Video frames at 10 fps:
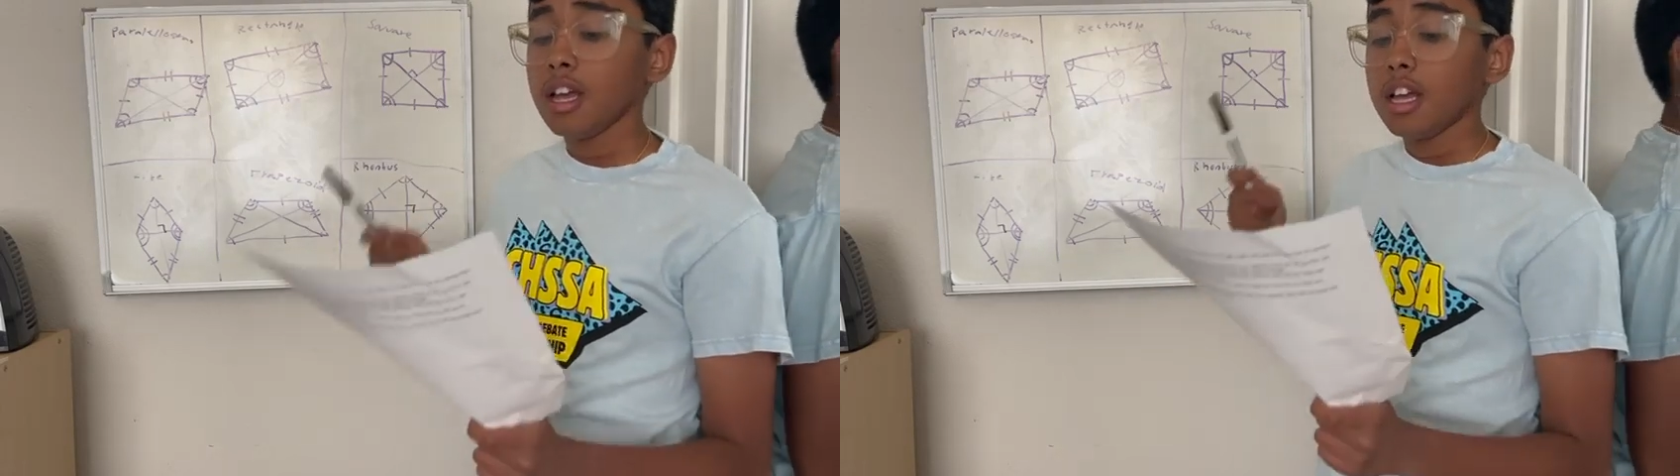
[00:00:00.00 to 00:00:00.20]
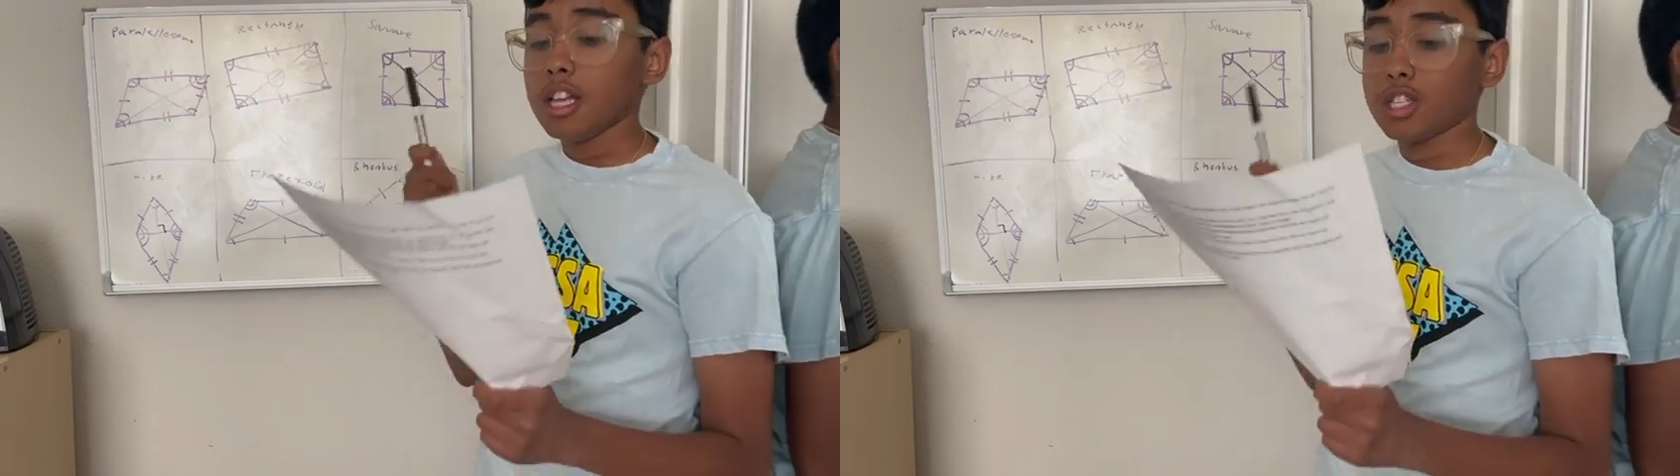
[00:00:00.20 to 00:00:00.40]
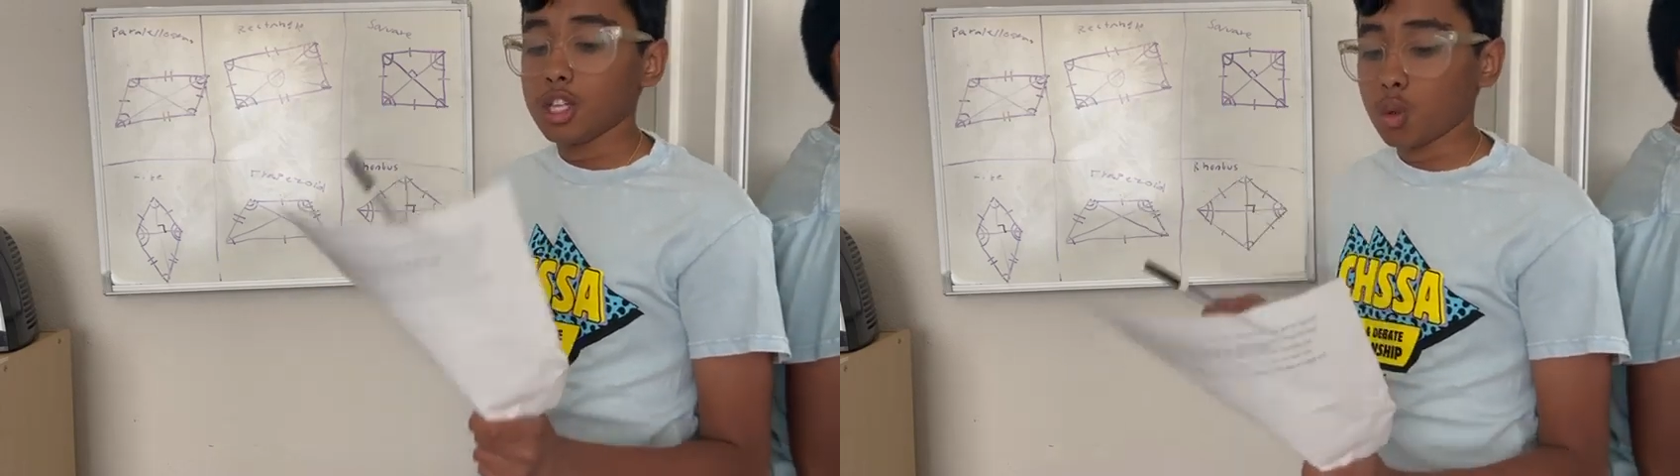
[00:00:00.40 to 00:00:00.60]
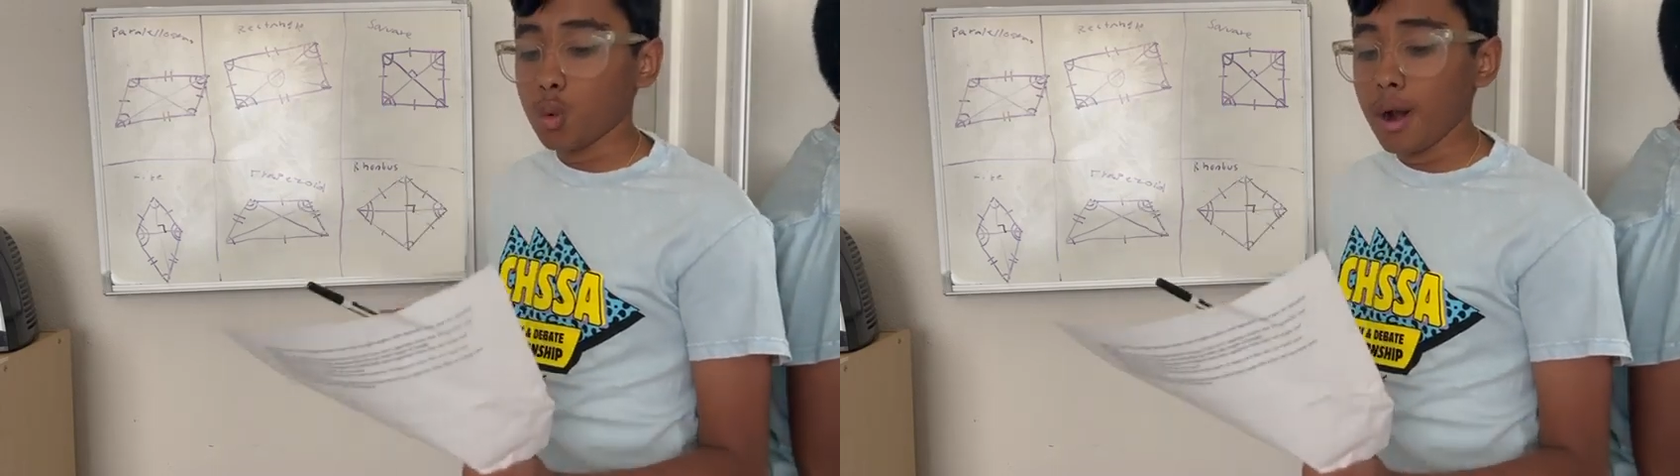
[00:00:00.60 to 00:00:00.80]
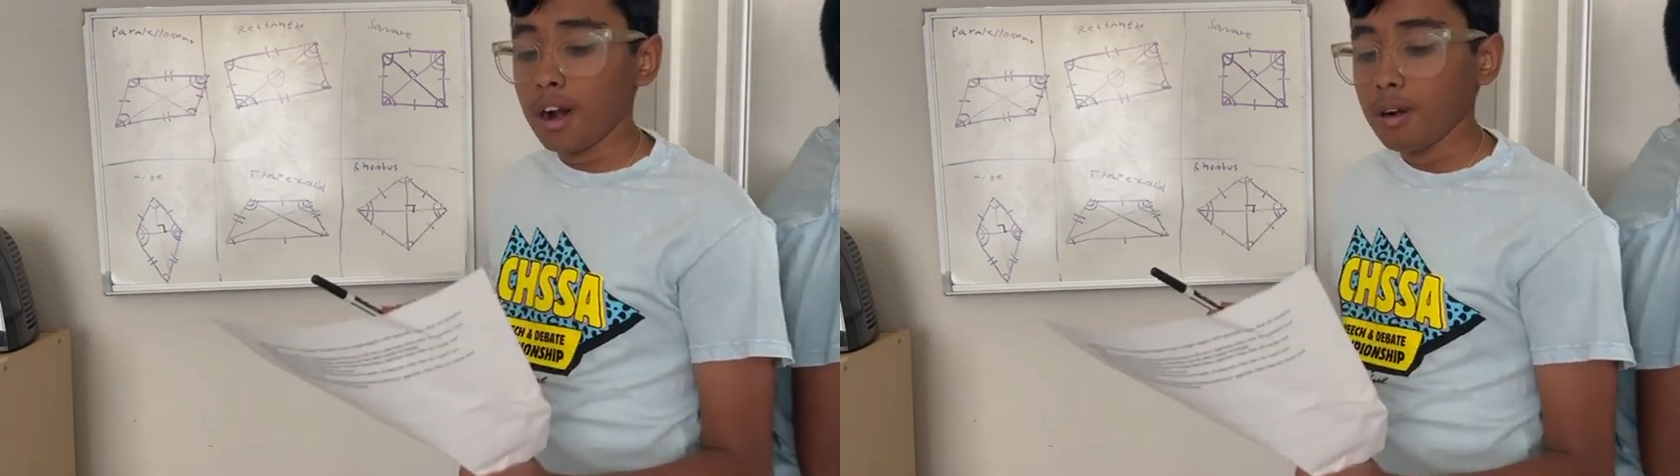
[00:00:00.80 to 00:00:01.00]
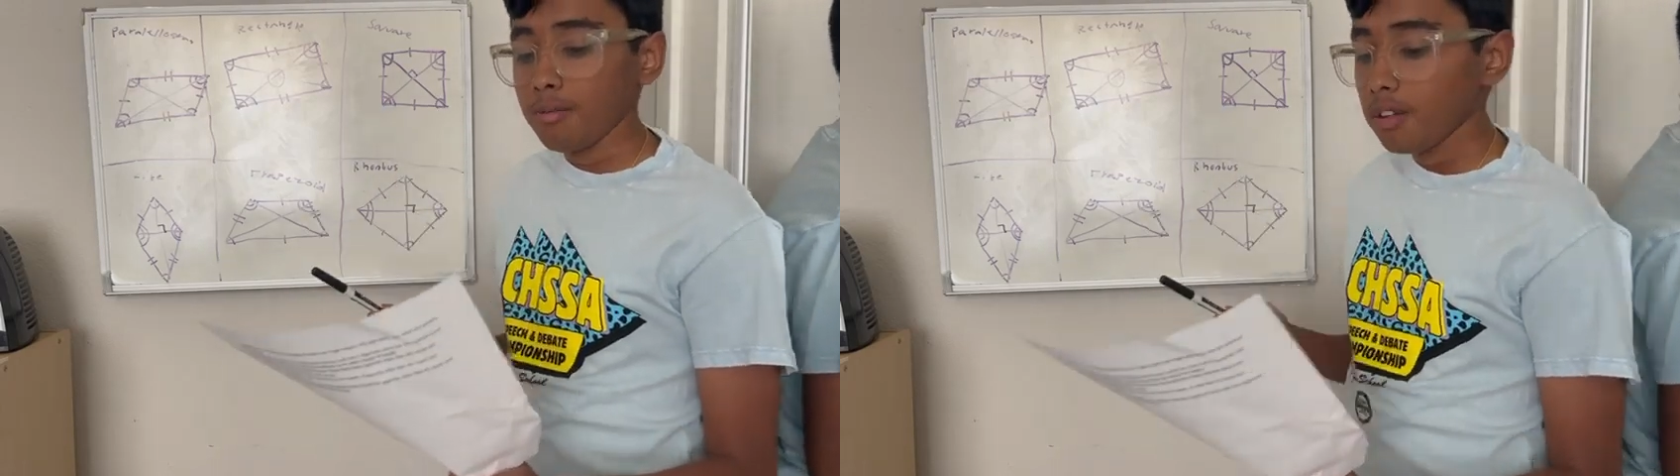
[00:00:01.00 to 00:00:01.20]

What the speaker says: is the square.